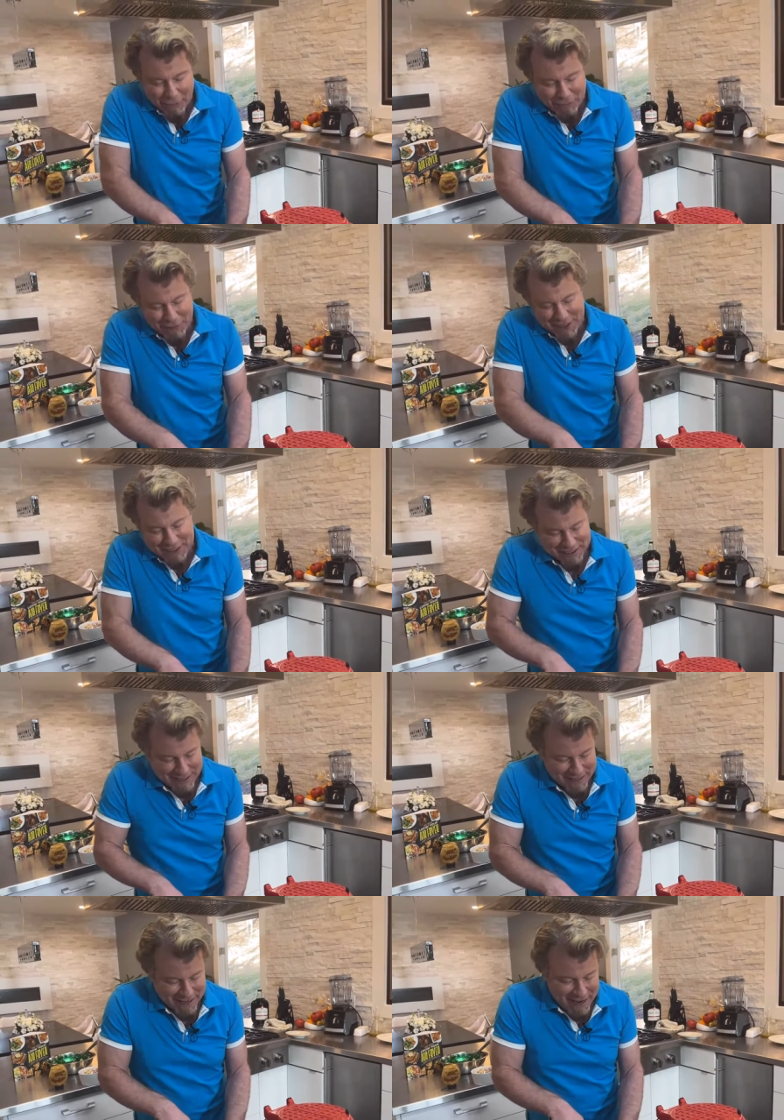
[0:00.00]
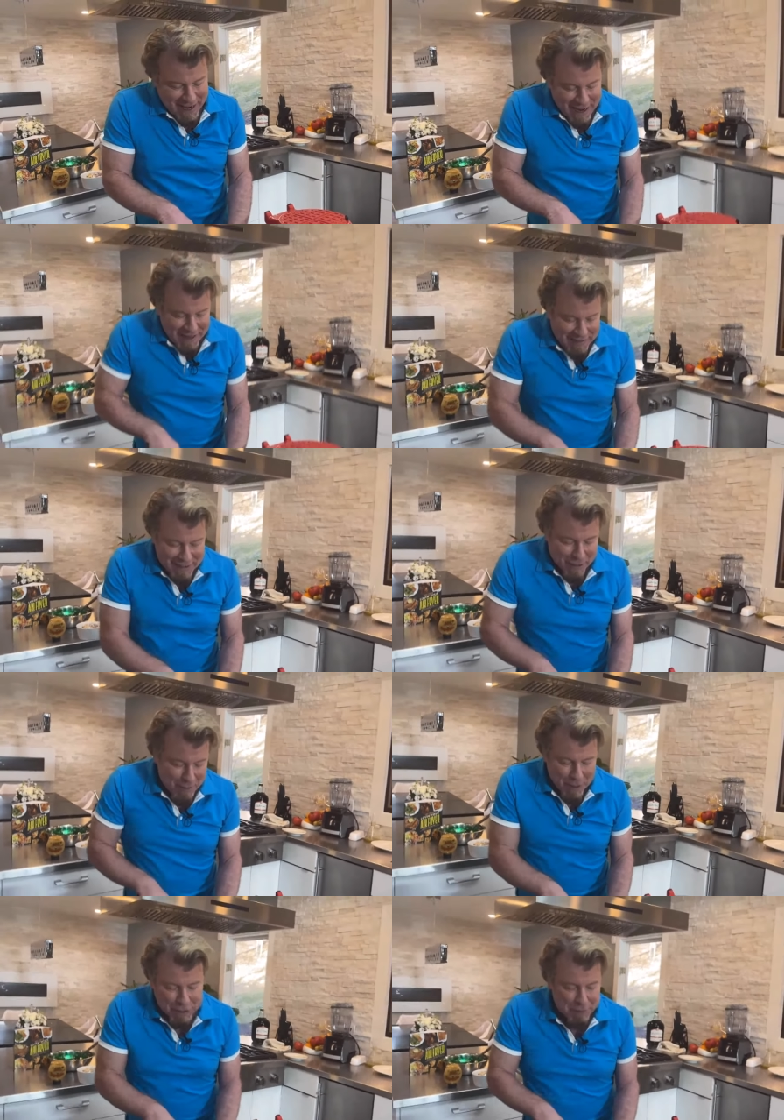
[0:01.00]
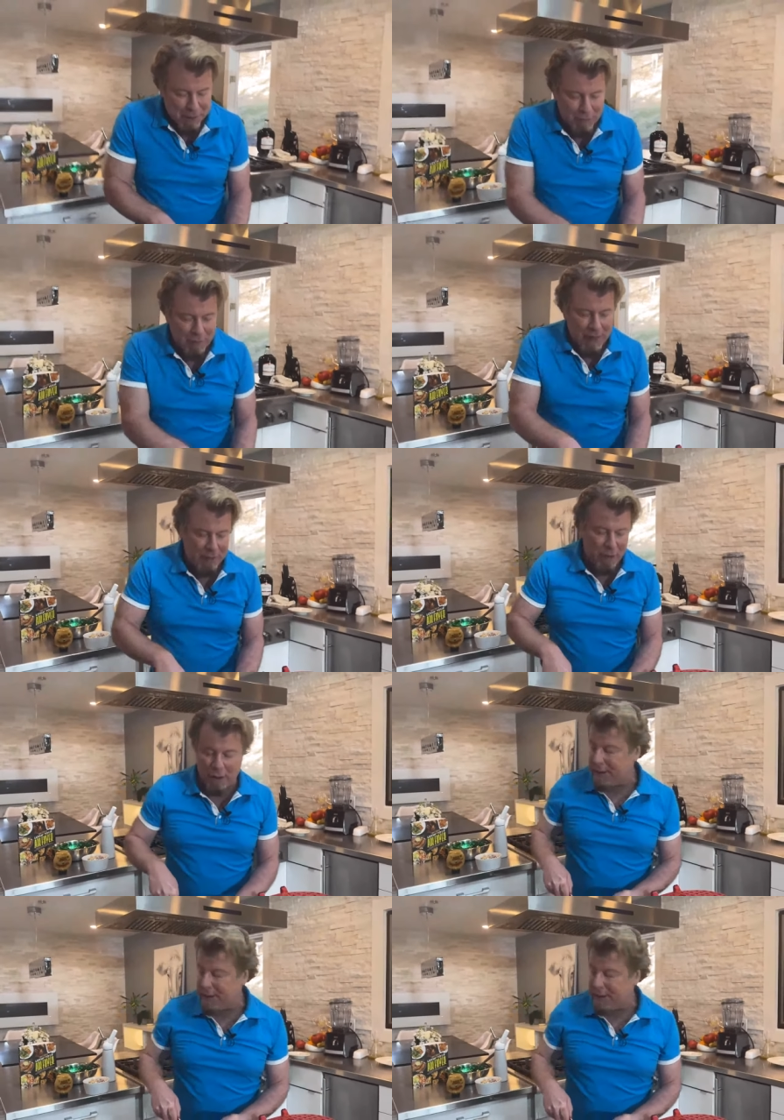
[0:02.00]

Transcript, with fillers: never finished it. These are much bigger than they